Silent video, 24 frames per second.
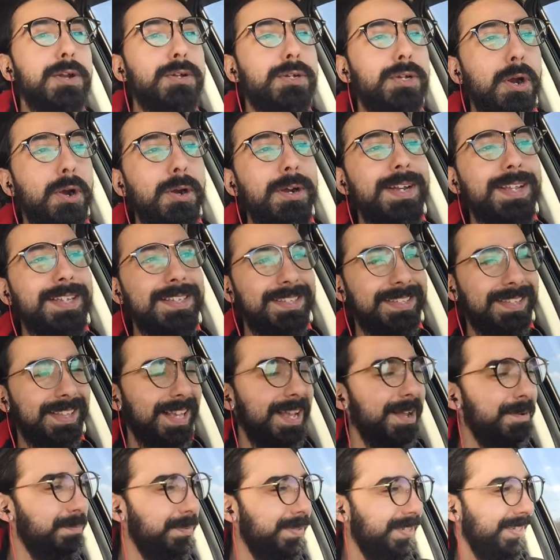tardy
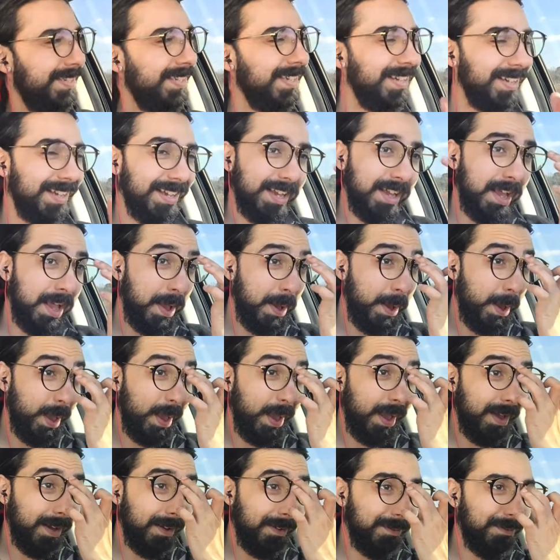slips
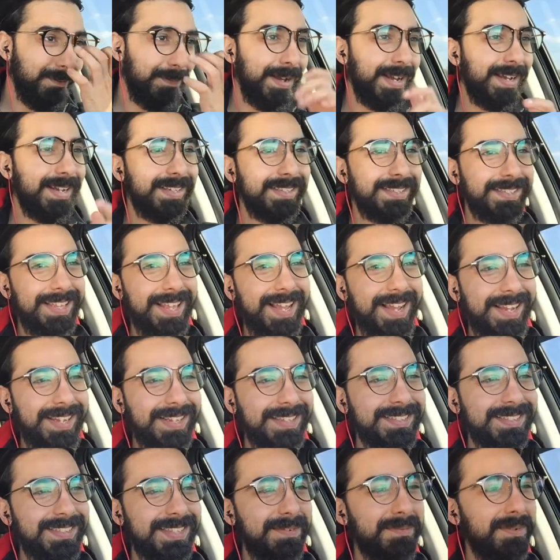because,
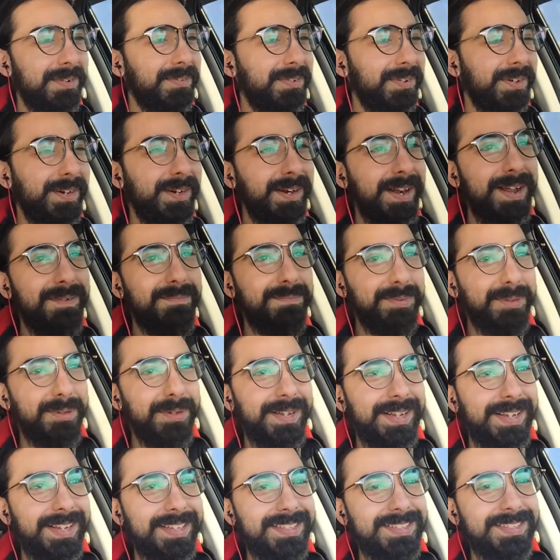like, some of her
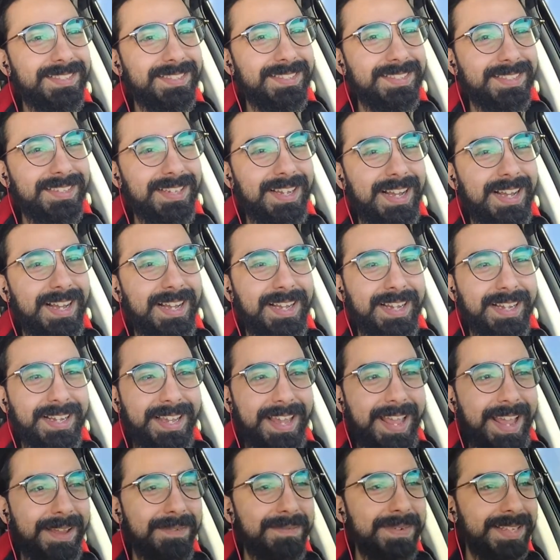employees
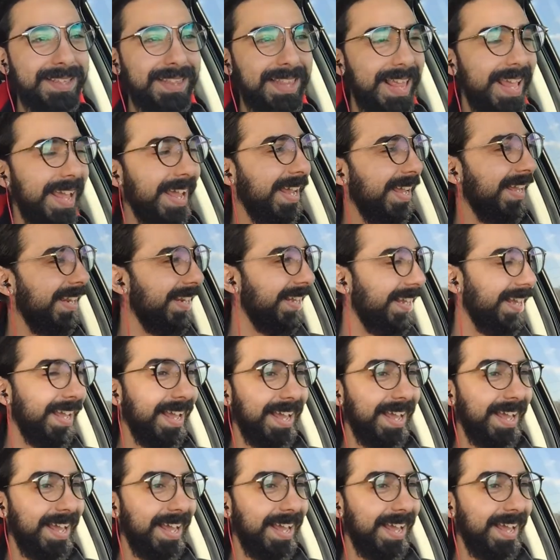came in late,